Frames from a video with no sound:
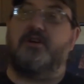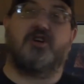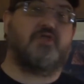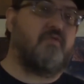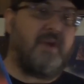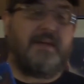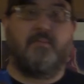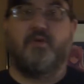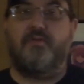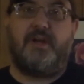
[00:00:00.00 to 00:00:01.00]
great
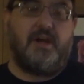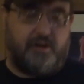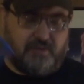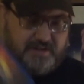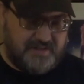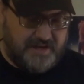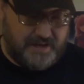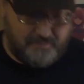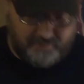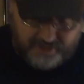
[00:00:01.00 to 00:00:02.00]
movie, a great
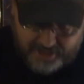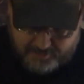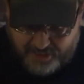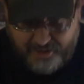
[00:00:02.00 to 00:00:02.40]
time, had by